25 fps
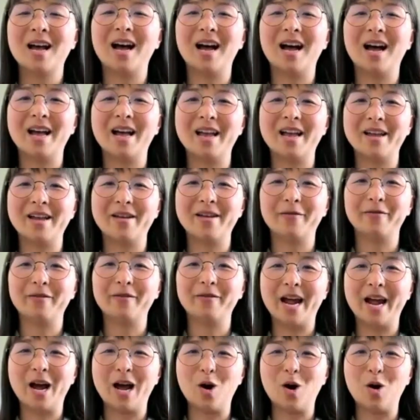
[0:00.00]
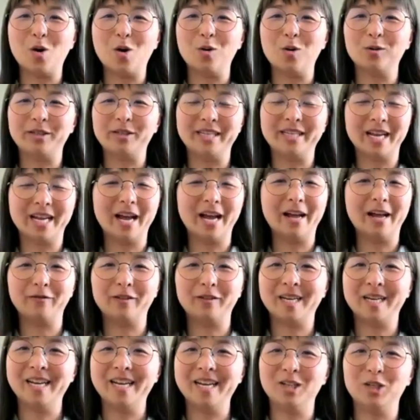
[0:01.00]
I've now
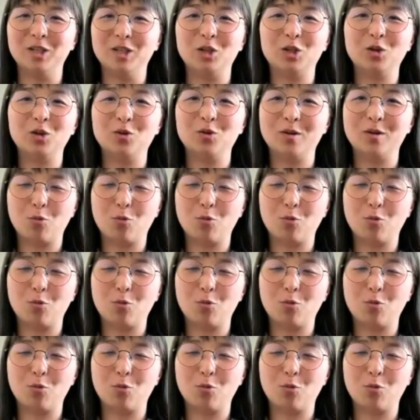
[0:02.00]
dived into